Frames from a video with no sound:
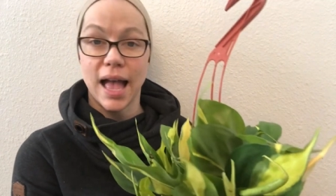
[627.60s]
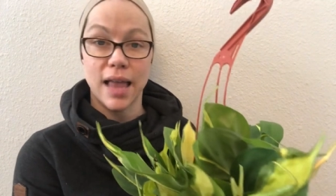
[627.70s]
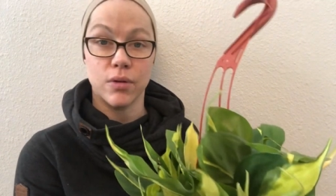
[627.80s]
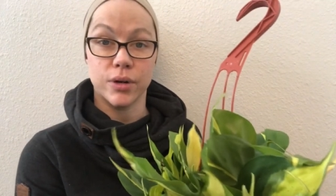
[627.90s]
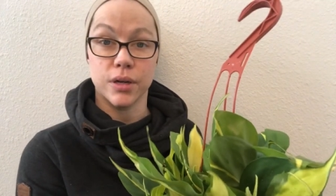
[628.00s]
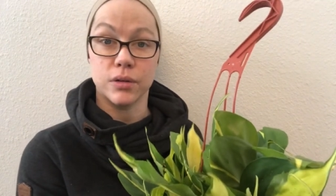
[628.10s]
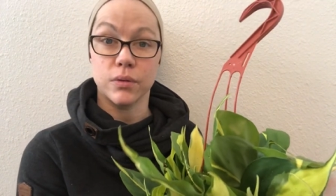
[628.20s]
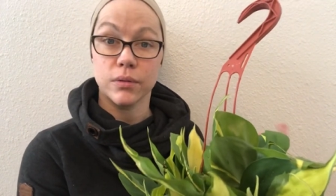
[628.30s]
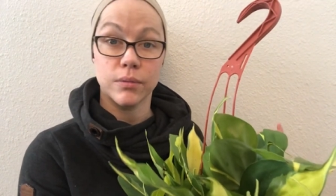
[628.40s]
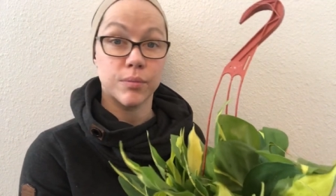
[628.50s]
I don't
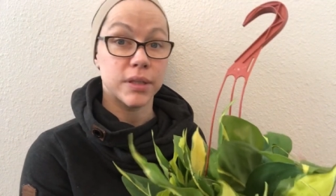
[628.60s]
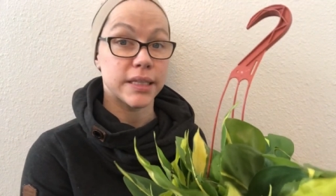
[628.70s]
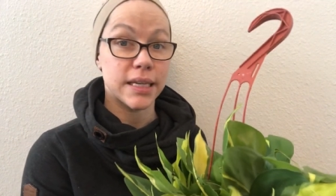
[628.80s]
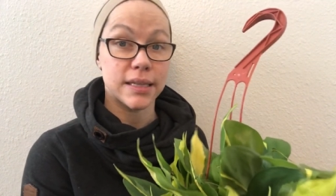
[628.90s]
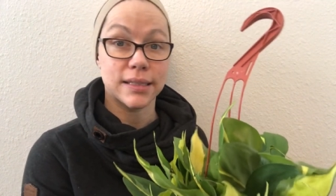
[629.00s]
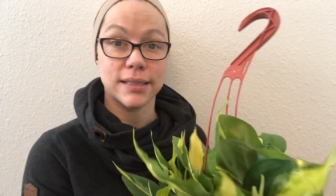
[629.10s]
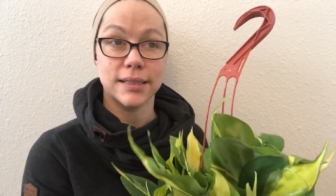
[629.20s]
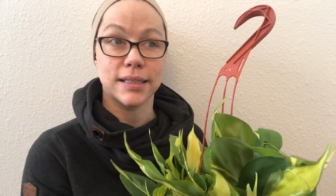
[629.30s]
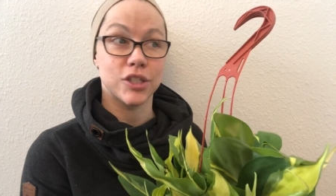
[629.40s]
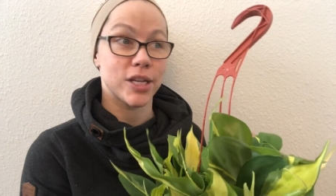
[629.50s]
know, please
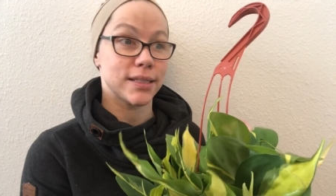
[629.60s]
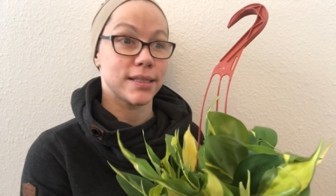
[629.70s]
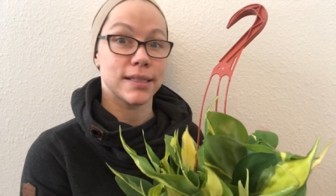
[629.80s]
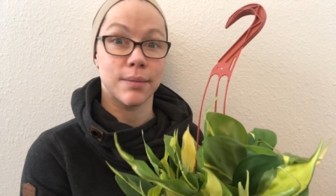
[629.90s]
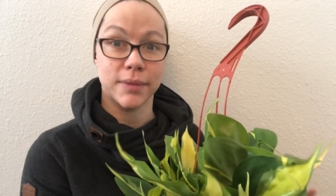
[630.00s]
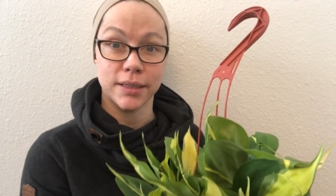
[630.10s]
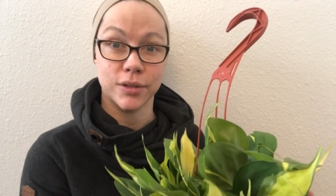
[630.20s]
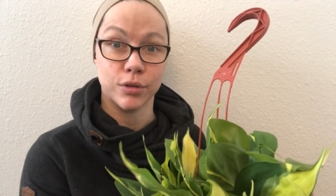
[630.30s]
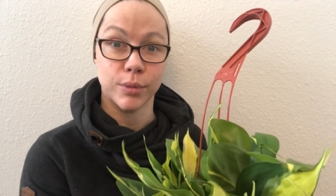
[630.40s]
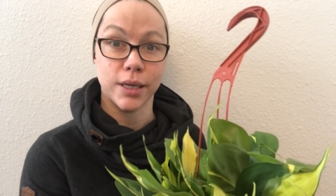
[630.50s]
suggest something
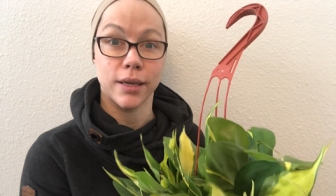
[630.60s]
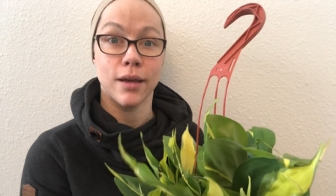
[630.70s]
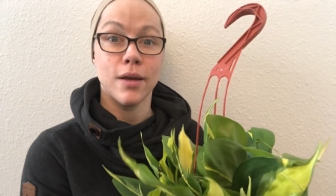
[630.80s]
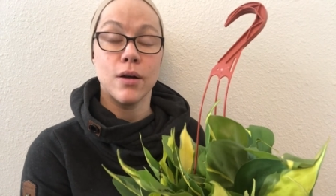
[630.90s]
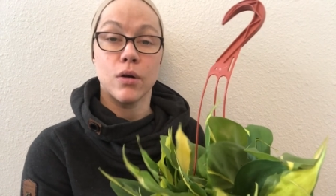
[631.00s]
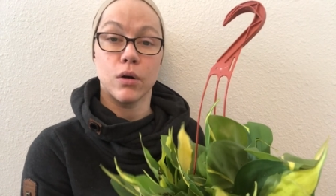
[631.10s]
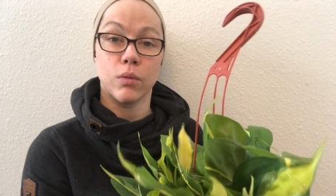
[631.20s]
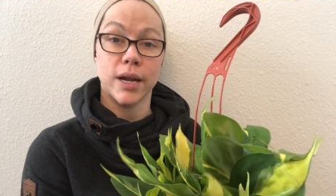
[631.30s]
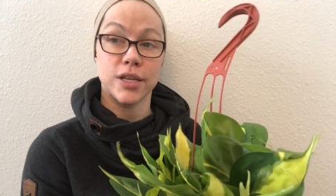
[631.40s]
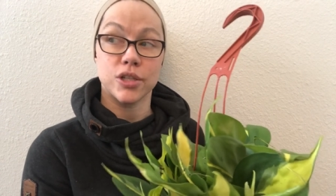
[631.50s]
to me or
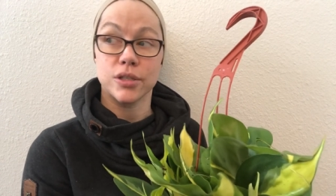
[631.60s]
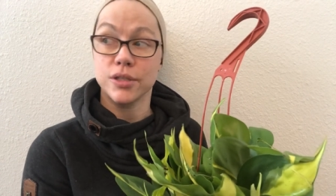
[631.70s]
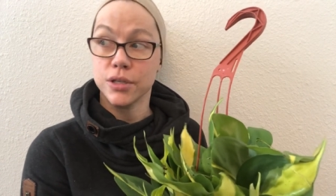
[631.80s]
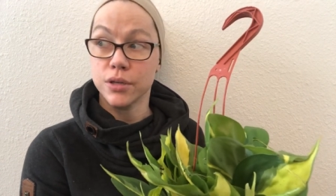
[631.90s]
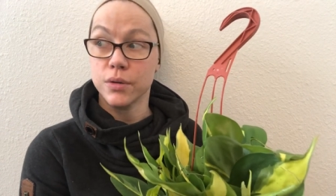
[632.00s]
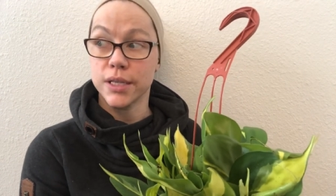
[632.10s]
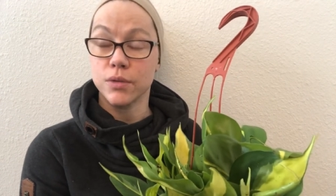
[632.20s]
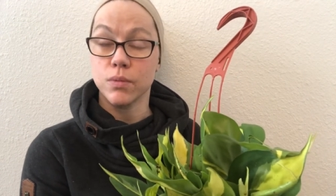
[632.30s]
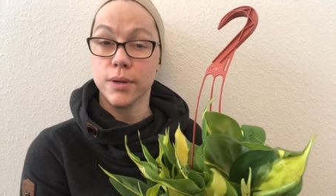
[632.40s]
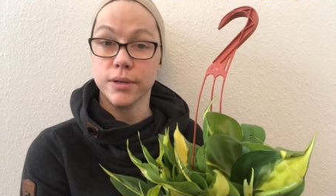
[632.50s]
what I should do.
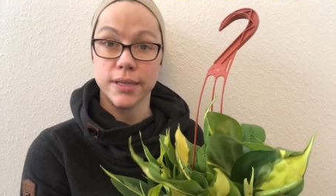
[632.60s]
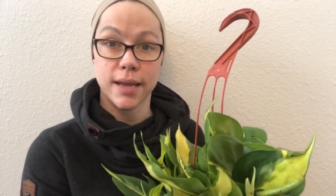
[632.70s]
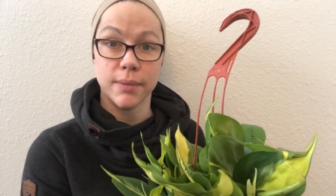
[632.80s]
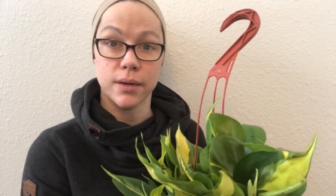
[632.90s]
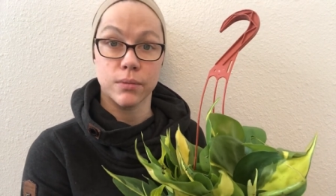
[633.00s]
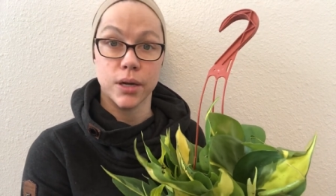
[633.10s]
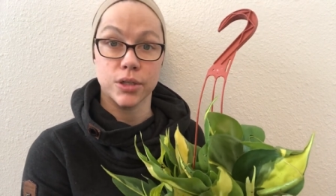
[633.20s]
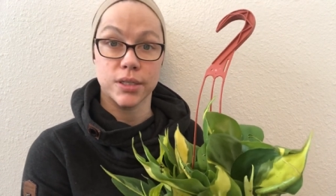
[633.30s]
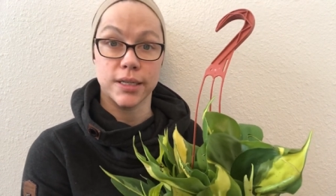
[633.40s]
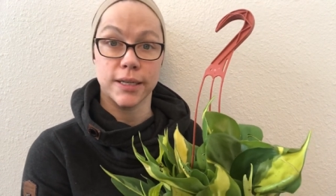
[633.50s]
It's wintertime here in
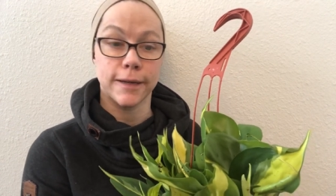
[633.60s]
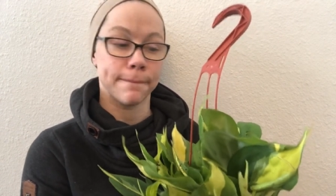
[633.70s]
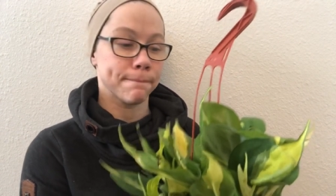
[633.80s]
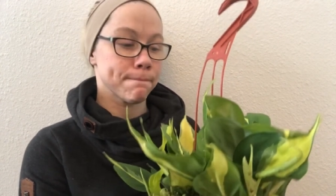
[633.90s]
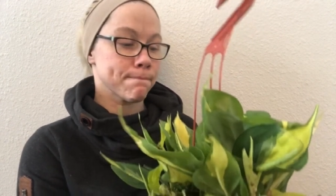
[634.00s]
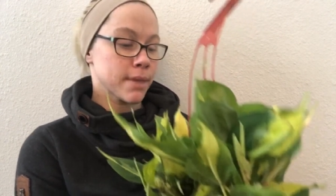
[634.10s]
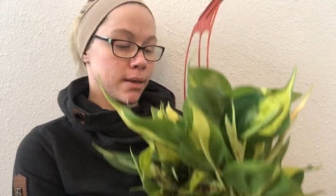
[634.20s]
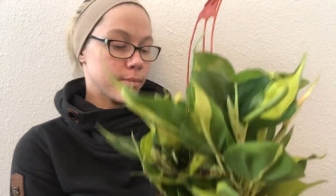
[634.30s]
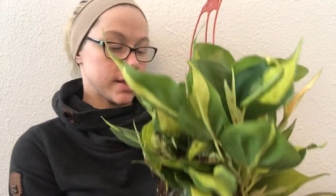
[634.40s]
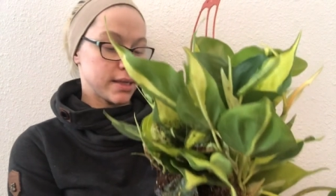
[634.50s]
Washington.
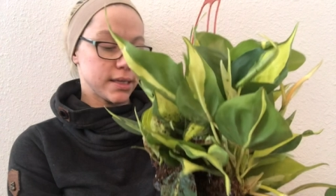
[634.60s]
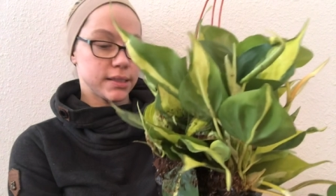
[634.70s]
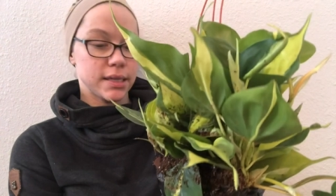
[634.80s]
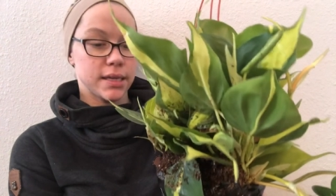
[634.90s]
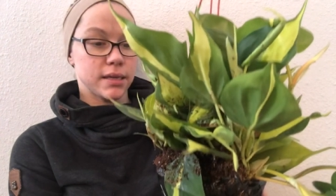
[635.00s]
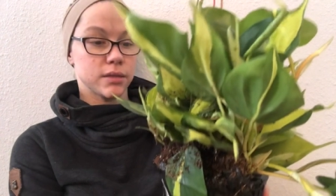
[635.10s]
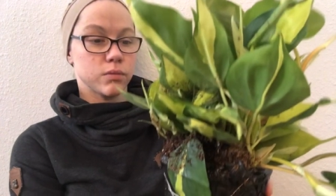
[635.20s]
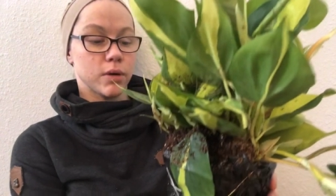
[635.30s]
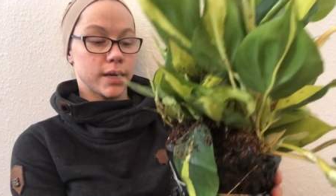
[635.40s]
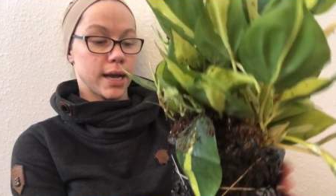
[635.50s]
But this
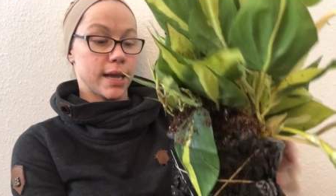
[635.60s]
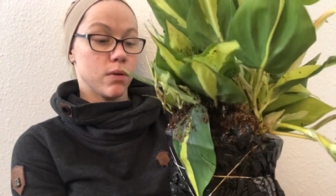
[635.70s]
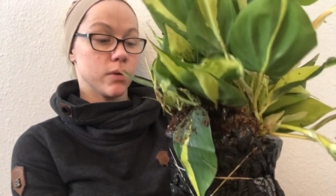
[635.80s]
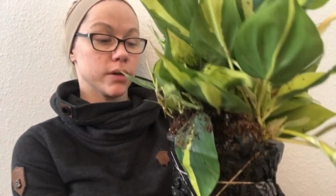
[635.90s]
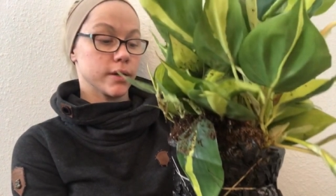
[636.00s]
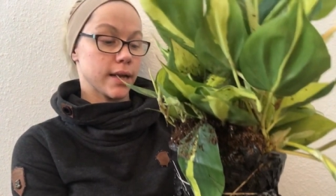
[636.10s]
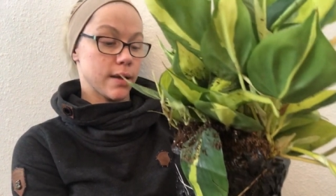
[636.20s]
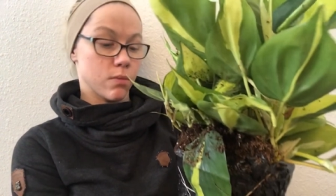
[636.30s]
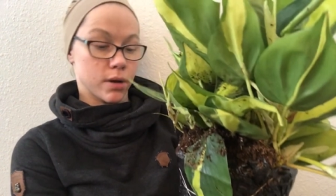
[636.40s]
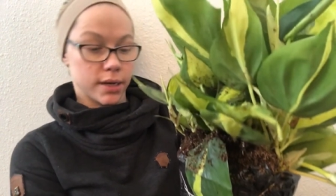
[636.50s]
is what I ordered.
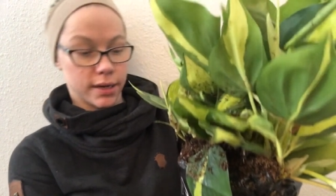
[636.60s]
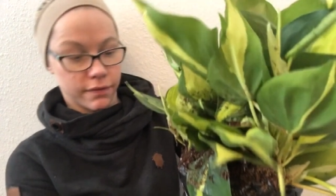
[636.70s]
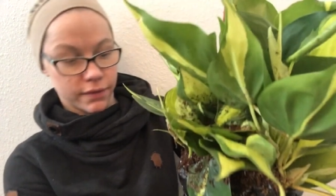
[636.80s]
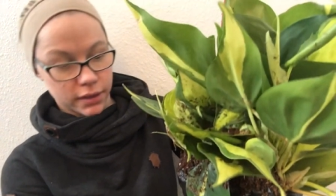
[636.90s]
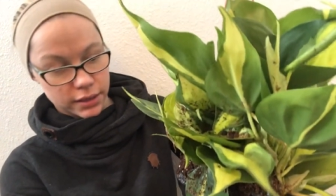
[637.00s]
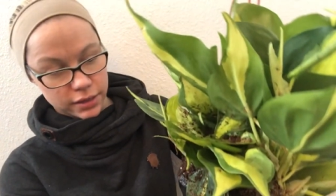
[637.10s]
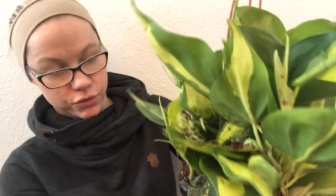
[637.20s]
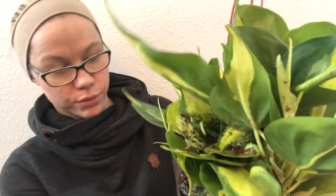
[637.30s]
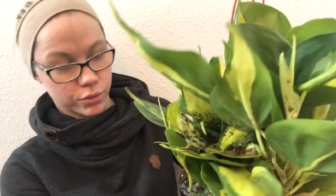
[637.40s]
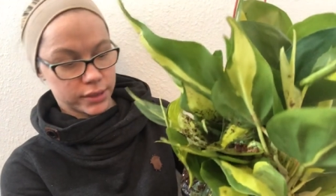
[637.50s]
I wanted a
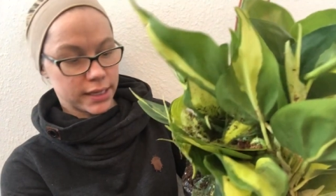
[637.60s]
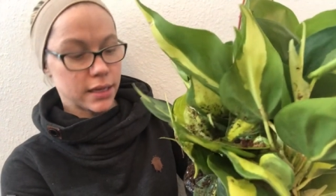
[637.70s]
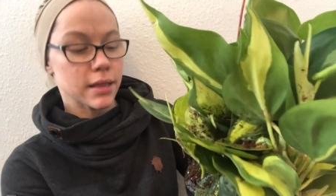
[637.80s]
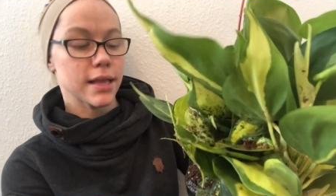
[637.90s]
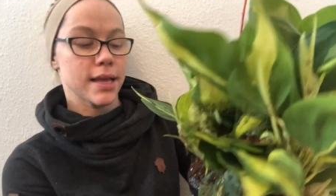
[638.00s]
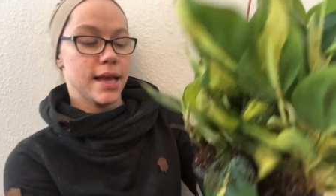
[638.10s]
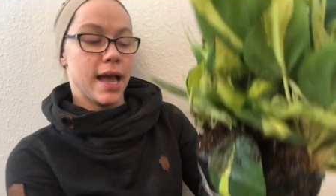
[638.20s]
philodendron Brazil.